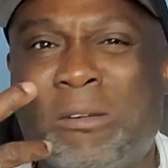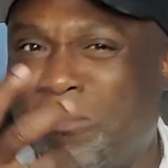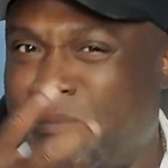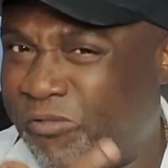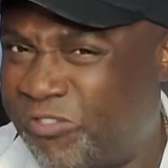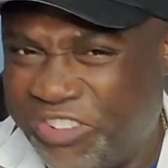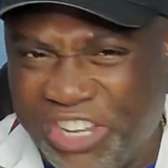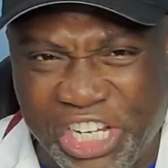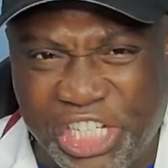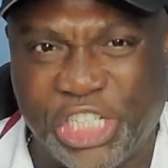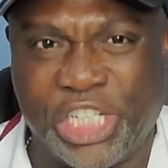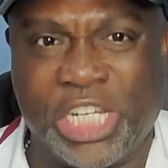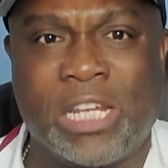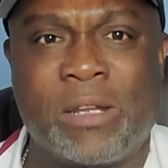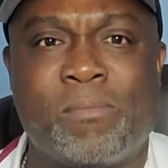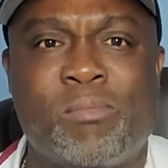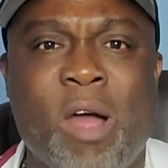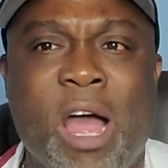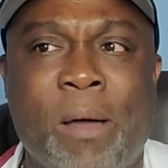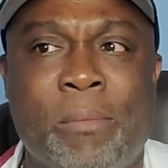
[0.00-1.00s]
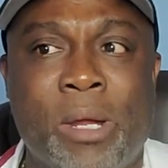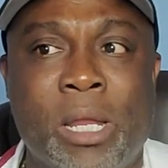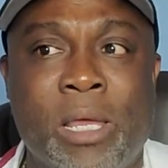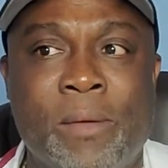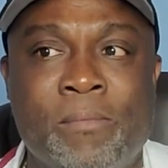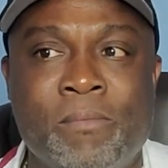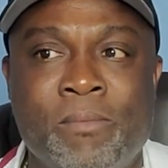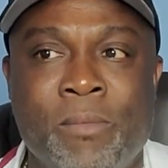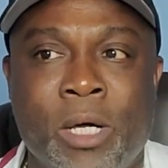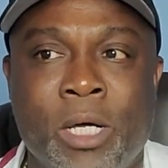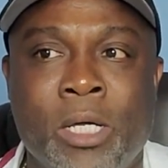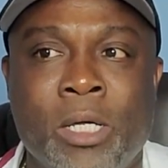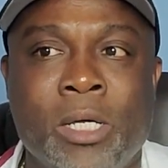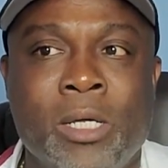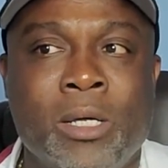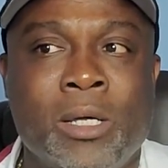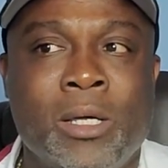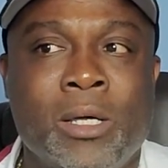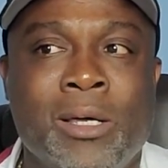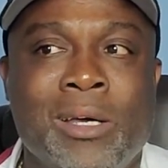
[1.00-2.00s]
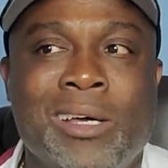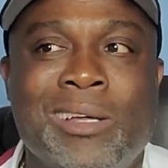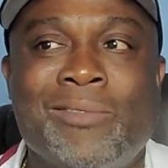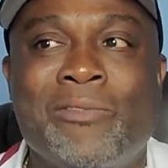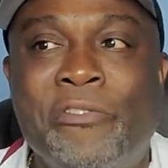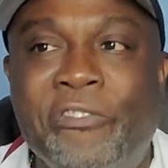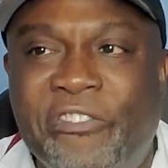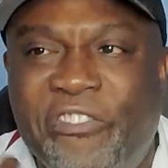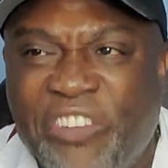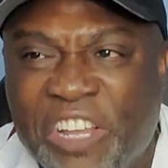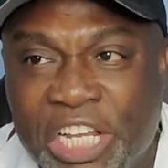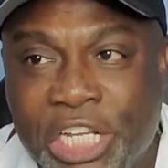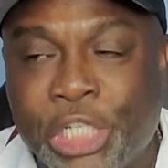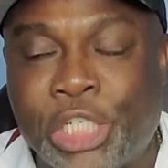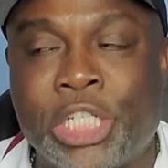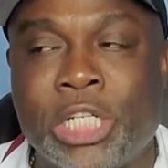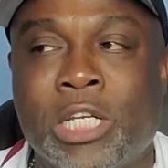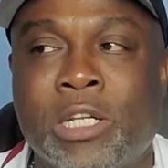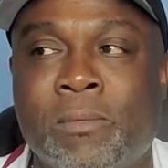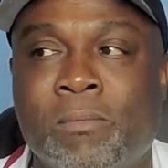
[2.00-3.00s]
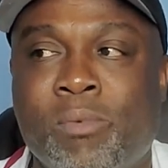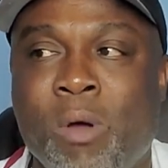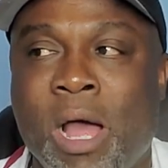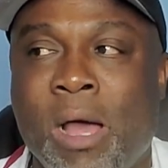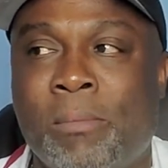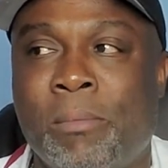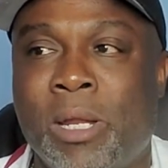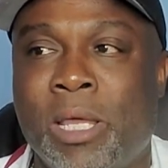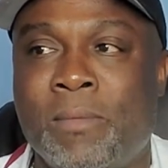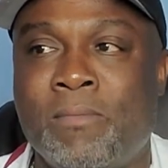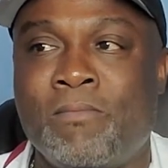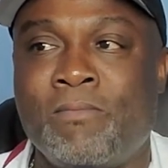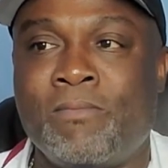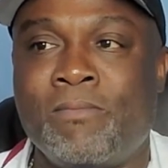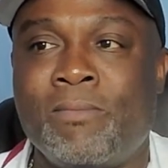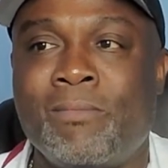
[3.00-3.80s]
vision problem. Vision problem.